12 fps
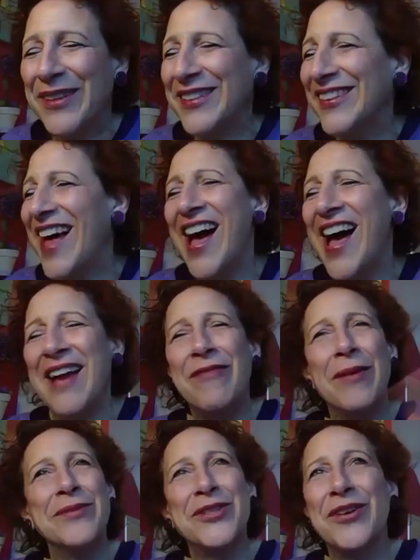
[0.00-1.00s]
Live. I'm
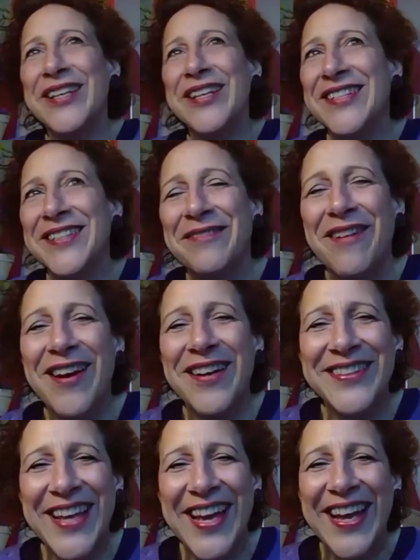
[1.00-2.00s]
sure I did the wrong
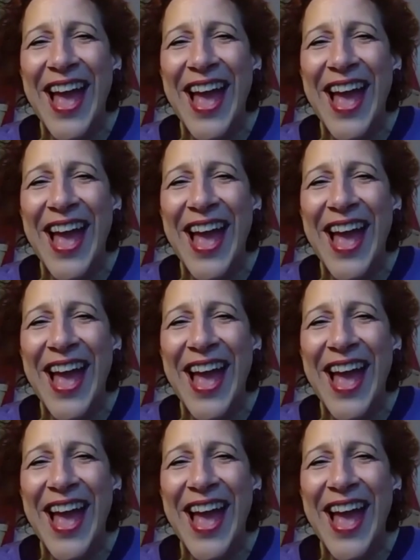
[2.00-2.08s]
thing.